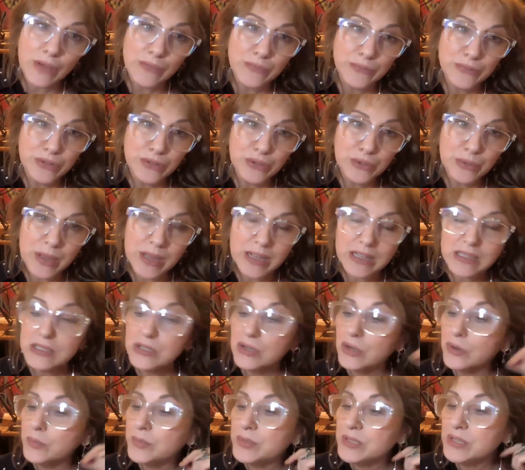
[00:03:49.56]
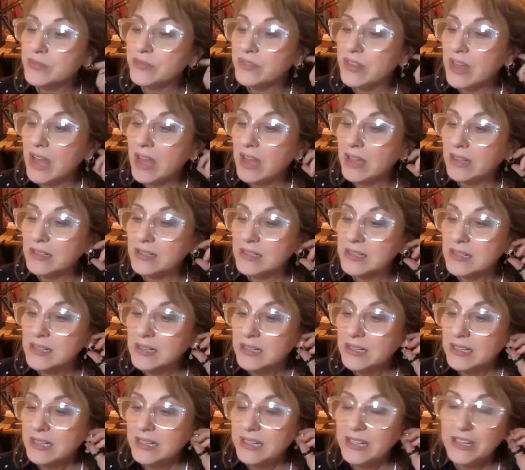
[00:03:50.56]
a few excerpts of that
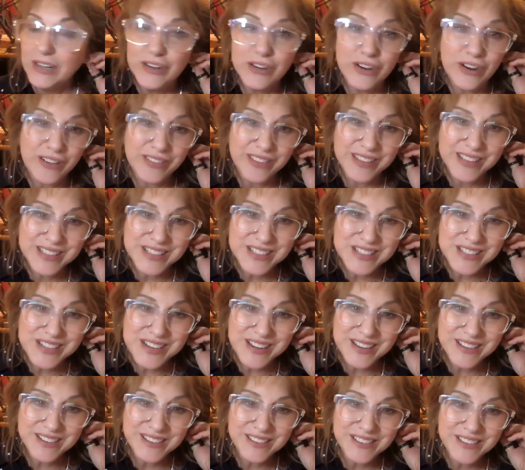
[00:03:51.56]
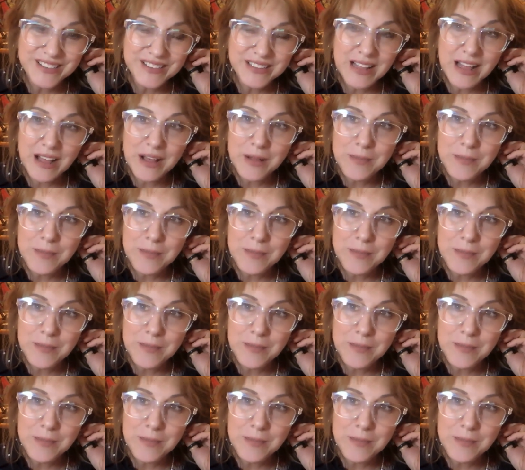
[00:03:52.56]
here on this channel.